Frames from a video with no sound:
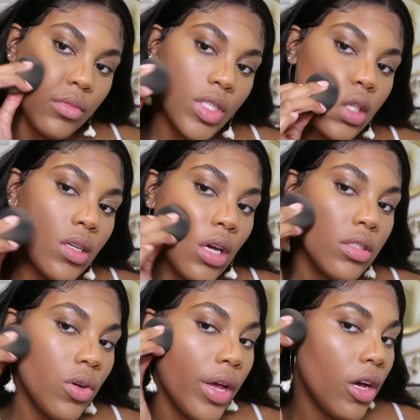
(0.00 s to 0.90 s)
This can
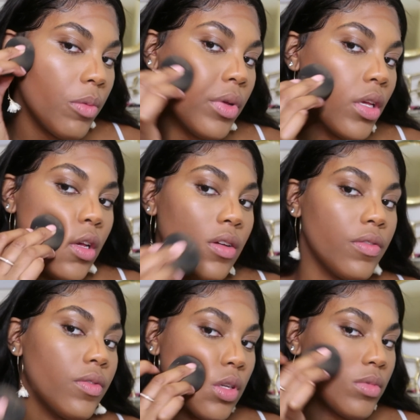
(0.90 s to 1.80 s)
also help if
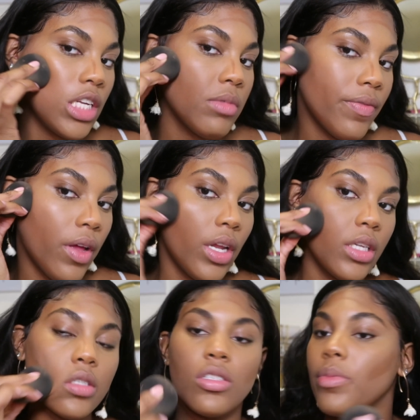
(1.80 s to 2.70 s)
sometimes my
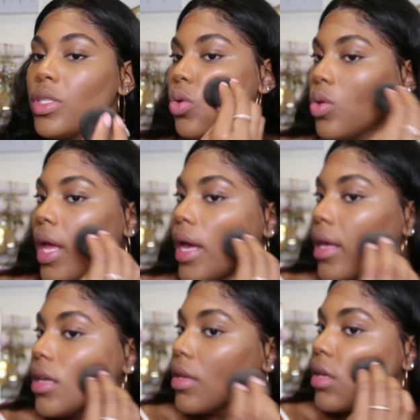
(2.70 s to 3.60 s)
foundation is a little bit too
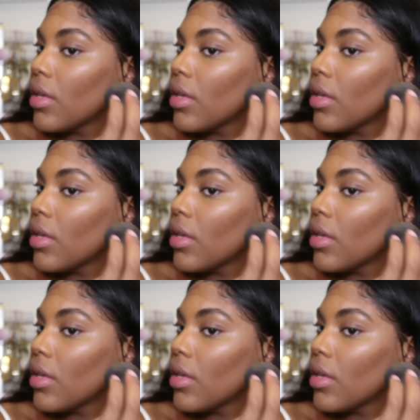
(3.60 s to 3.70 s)
light,